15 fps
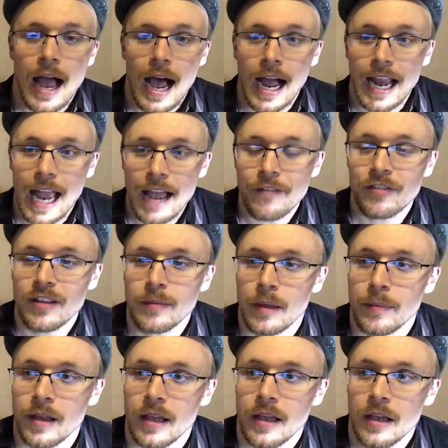I have seen
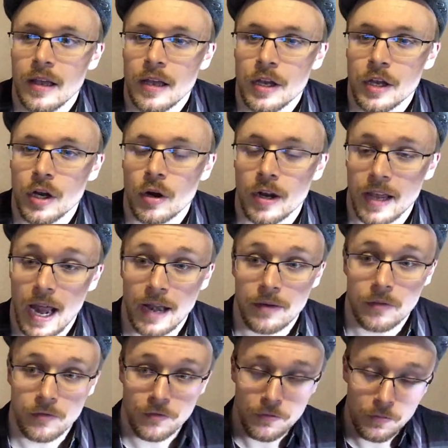maybe, again,
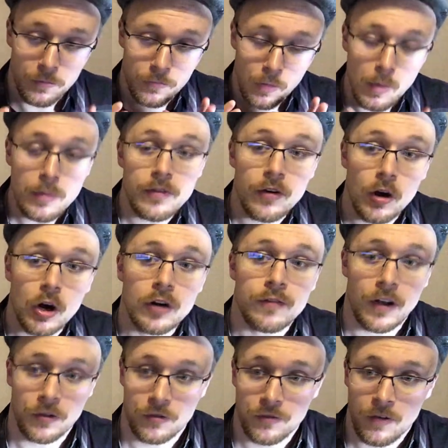but what we've heard
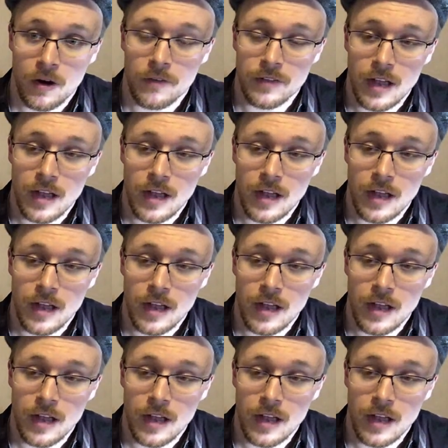thus far,